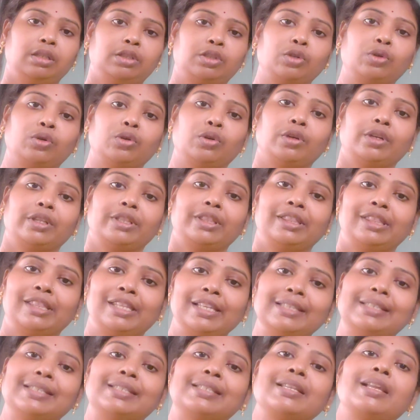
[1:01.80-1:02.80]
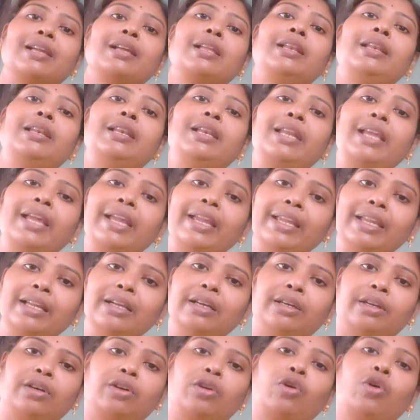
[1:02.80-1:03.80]
So this
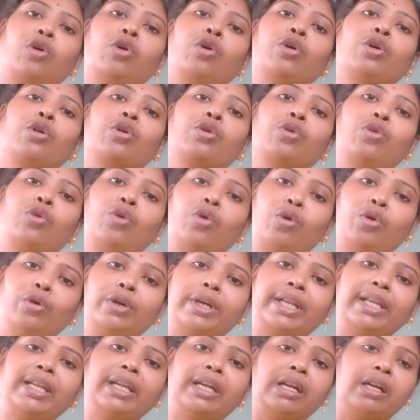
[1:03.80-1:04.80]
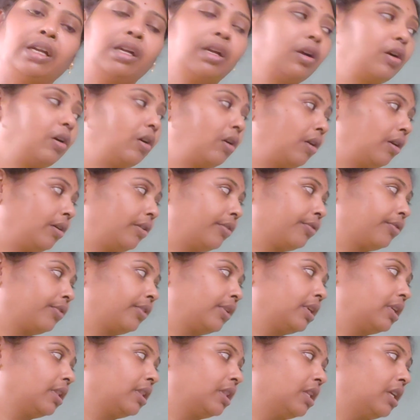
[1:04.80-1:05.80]
layer or coating of
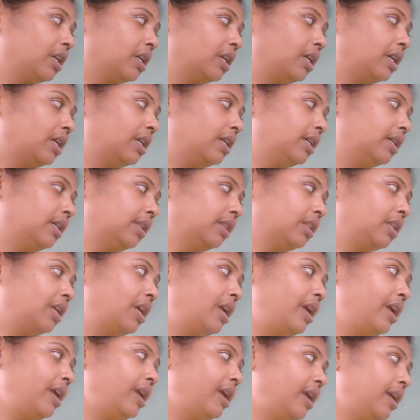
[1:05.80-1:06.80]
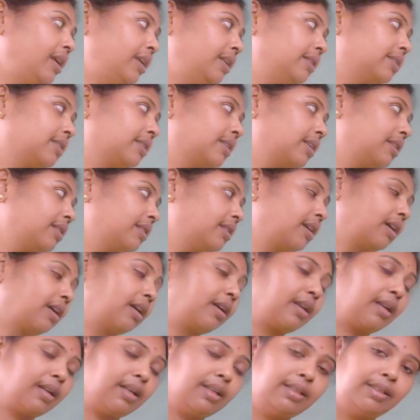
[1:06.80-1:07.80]
the earth is the
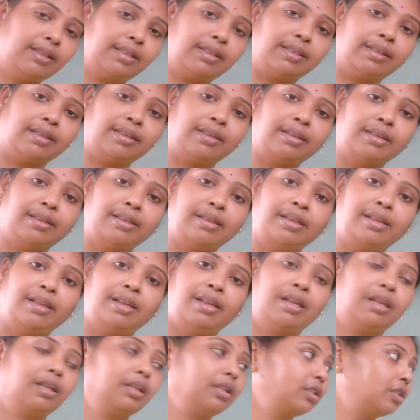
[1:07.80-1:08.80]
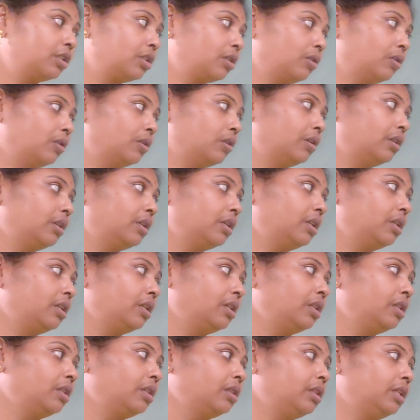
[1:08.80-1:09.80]
crust. So
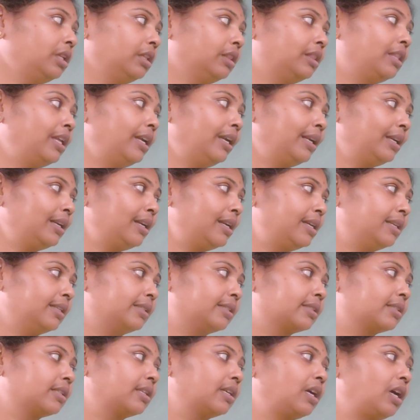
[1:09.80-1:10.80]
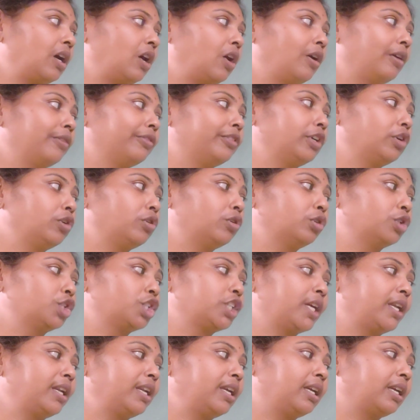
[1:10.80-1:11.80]
the thickness of the
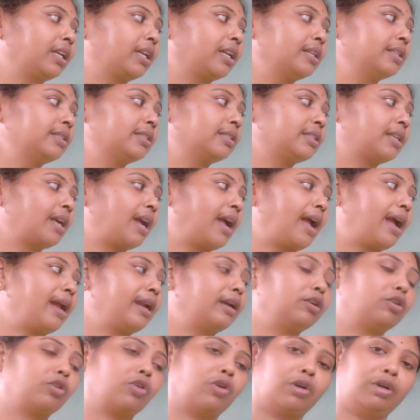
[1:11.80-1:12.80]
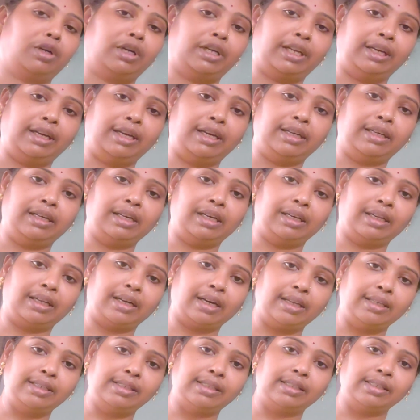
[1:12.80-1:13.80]
oceanic crust and continental
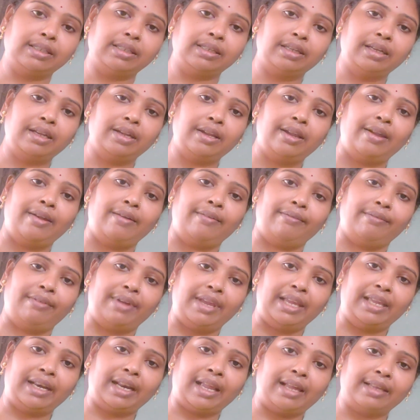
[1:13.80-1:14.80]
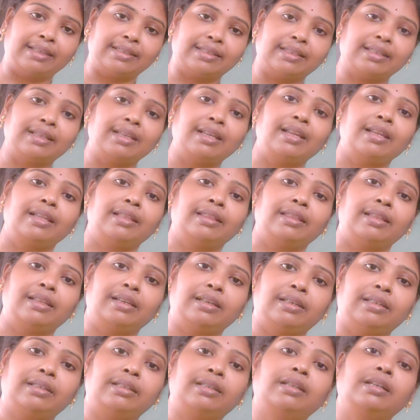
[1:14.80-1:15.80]
crust, whereas
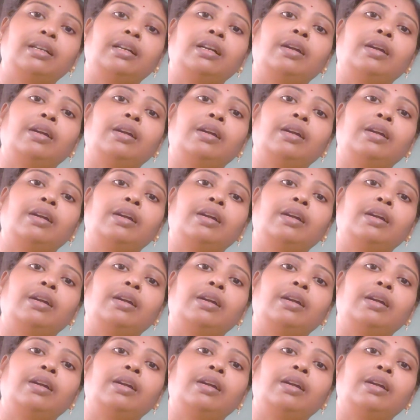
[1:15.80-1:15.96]
the